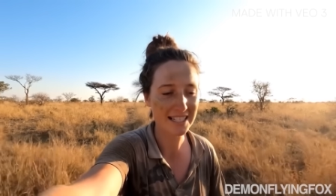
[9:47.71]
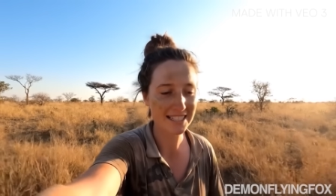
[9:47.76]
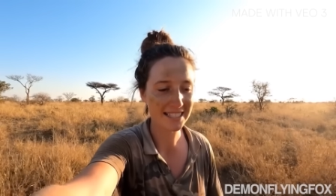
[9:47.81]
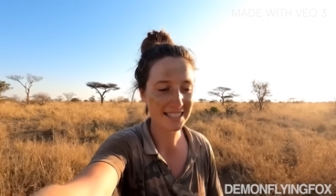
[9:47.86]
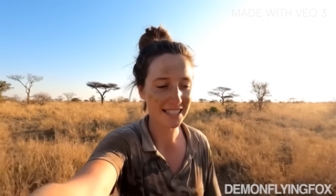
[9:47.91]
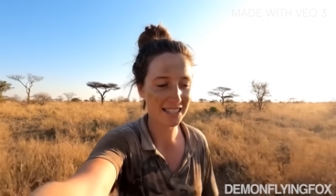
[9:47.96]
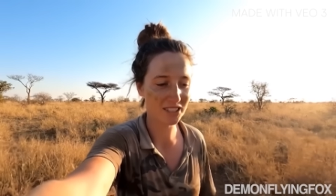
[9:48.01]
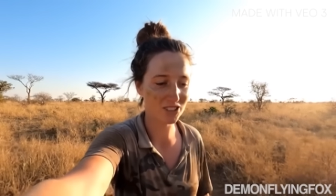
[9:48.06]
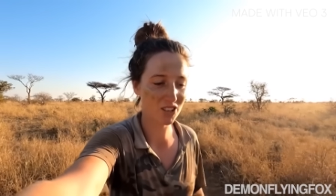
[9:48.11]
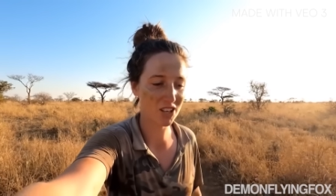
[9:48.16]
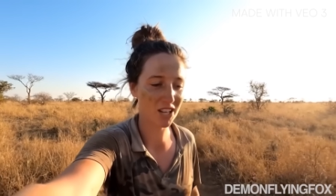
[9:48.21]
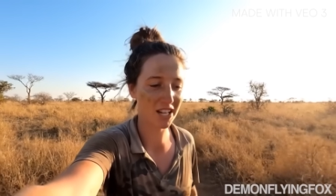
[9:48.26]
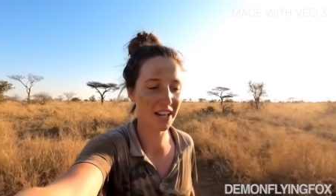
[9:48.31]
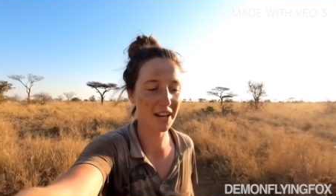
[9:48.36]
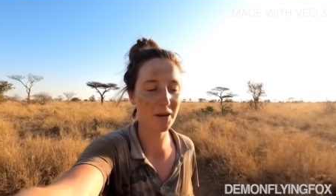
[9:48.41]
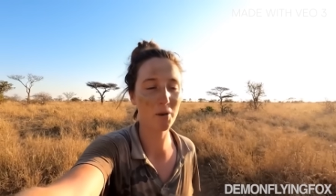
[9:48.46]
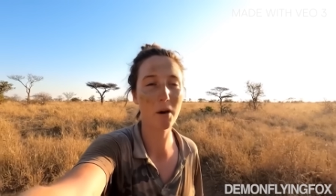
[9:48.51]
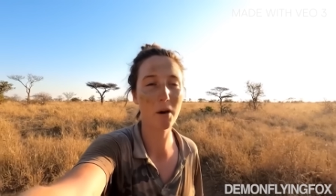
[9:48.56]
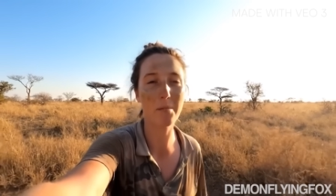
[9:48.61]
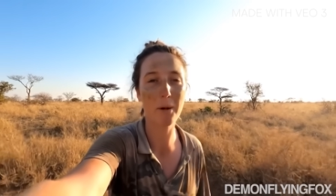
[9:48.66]
eating and
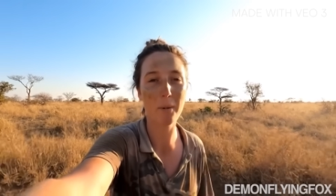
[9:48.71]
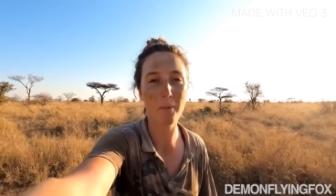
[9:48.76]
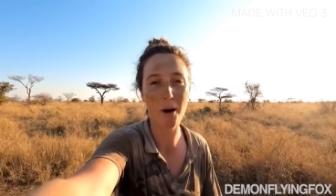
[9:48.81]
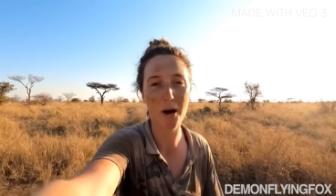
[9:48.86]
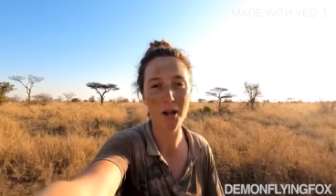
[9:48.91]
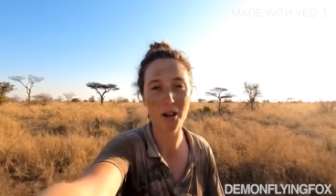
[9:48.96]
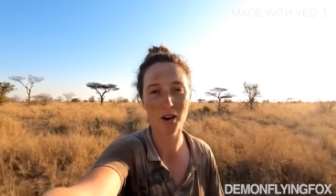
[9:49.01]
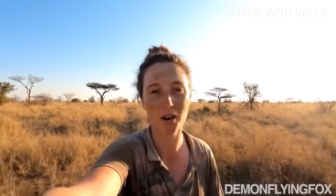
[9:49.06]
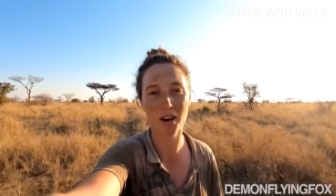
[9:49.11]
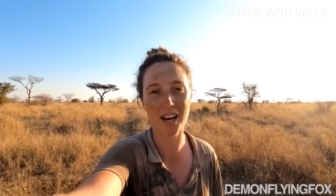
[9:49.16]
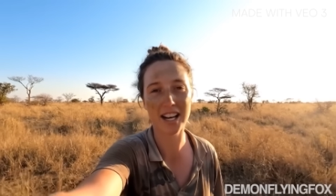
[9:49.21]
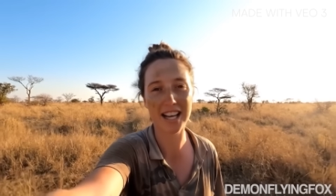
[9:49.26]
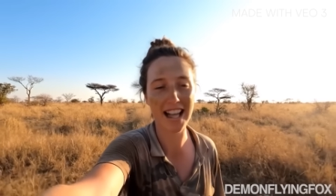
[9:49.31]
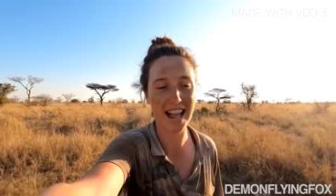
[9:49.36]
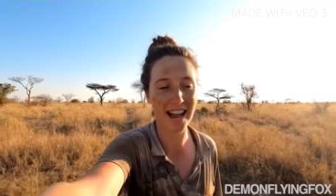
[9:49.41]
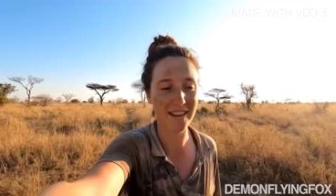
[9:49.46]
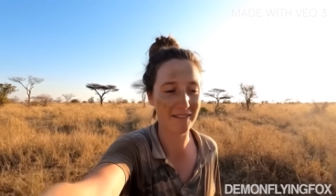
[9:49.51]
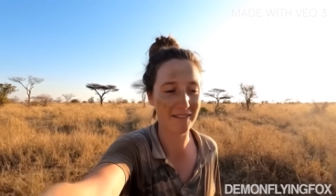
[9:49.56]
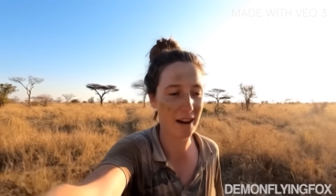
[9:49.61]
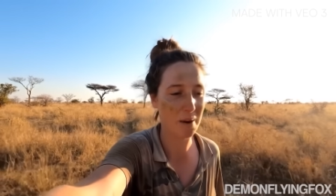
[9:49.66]
drinking what my body already
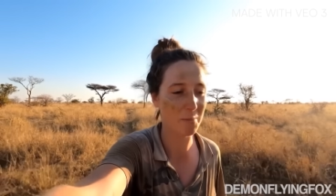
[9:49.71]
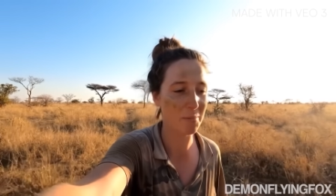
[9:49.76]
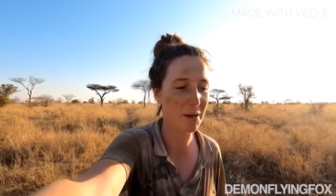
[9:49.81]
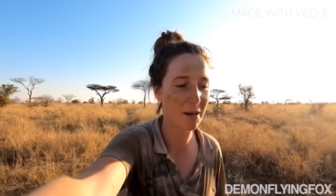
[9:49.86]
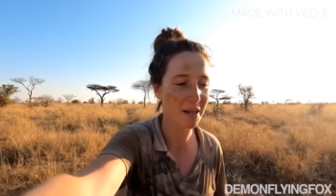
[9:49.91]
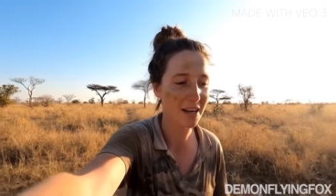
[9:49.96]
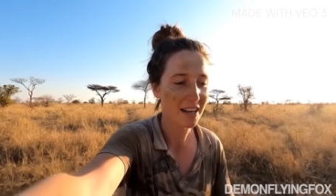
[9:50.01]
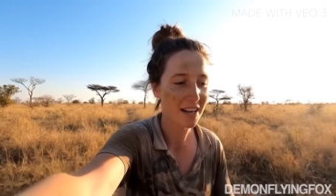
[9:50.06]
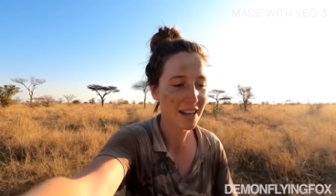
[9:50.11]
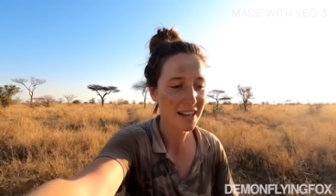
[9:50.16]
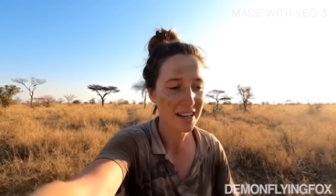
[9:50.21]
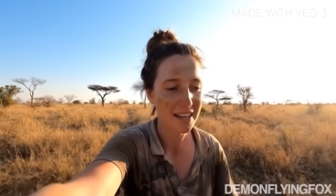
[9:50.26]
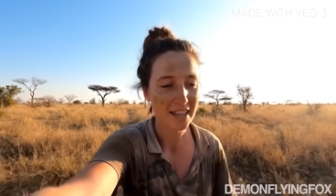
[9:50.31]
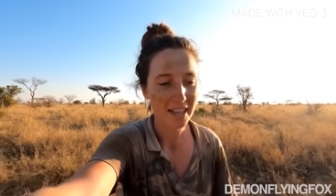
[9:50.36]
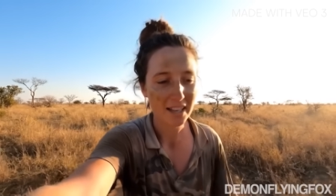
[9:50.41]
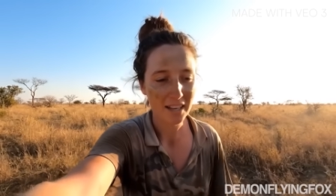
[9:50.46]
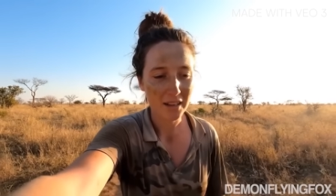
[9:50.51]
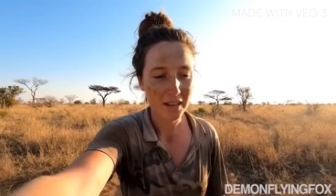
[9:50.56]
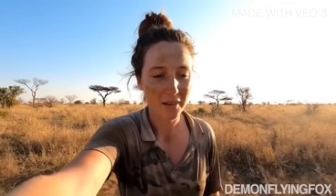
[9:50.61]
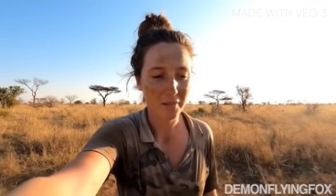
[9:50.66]
gave up.
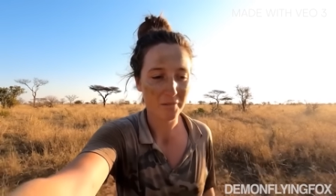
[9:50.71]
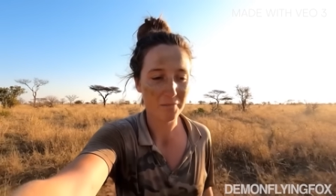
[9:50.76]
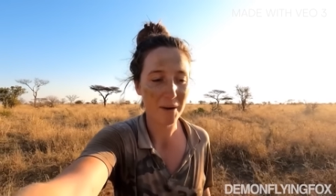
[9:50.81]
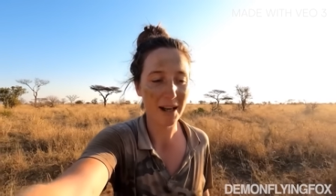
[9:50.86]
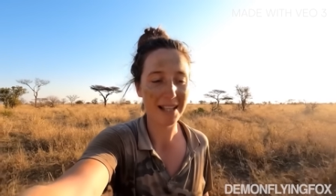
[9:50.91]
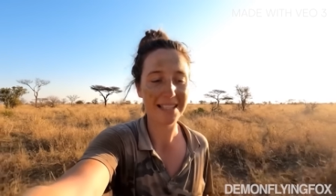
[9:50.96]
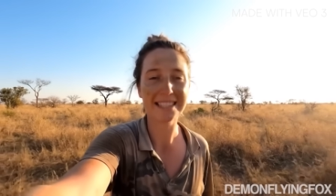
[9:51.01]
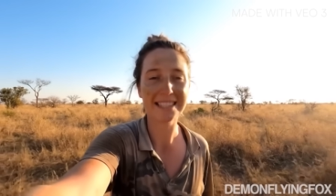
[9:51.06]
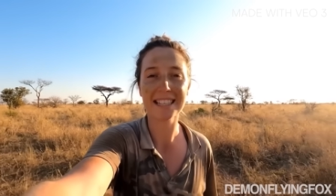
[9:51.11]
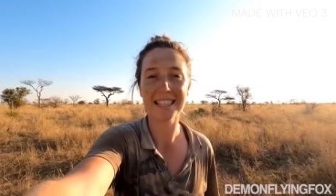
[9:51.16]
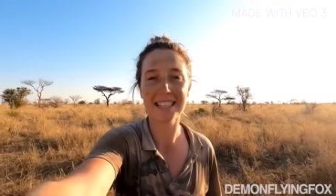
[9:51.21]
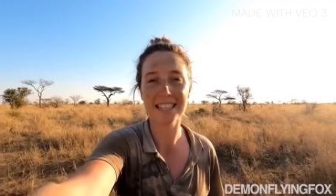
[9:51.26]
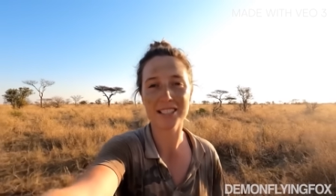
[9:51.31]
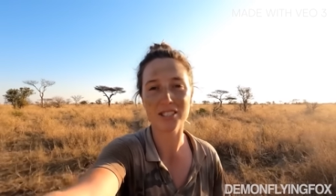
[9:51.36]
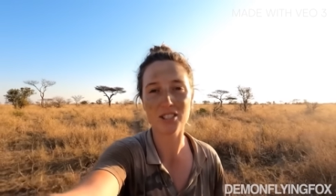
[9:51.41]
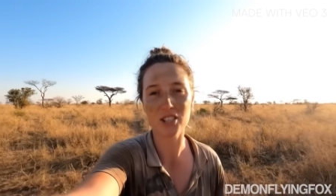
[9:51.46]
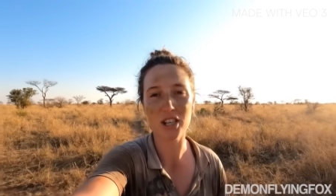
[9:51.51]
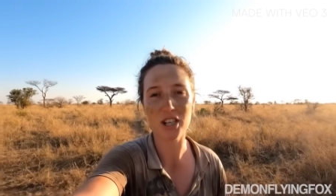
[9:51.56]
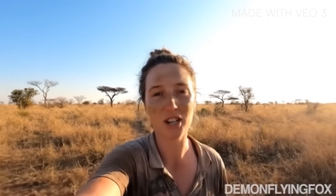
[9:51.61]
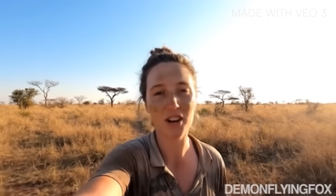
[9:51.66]
Basically
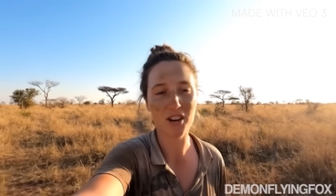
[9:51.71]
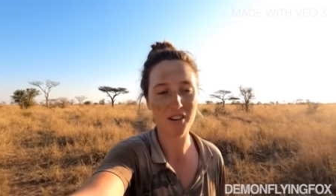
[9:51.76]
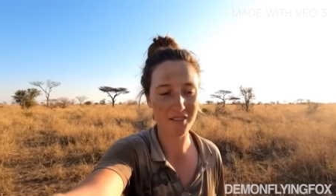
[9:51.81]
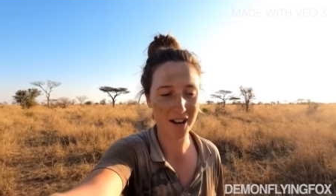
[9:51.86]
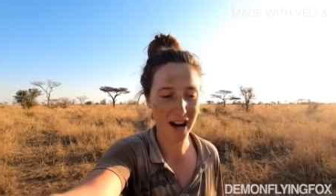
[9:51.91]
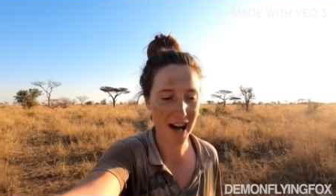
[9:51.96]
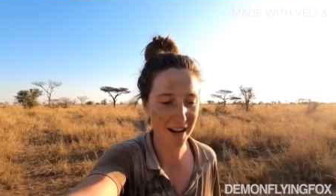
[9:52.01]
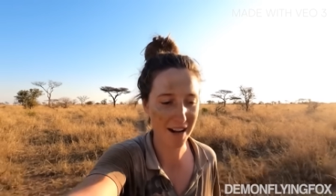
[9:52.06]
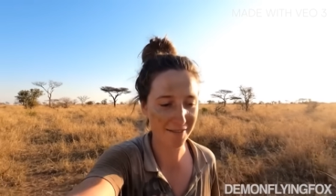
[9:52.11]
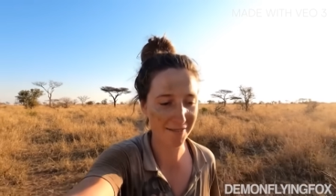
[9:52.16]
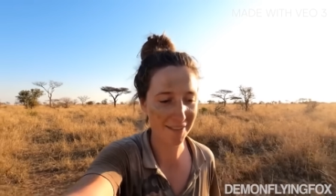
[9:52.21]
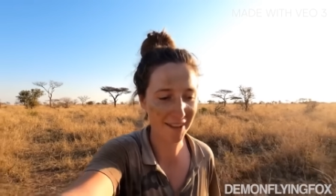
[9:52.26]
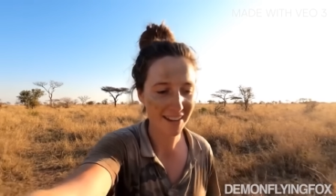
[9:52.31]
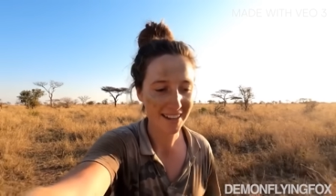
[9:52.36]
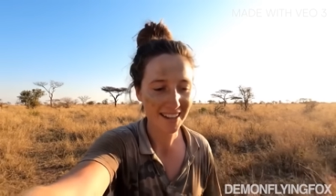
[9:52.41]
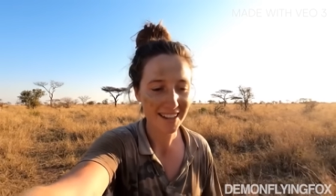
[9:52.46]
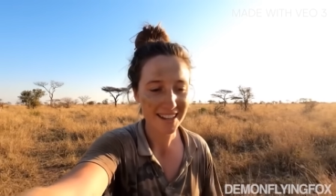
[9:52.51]
the circle of life.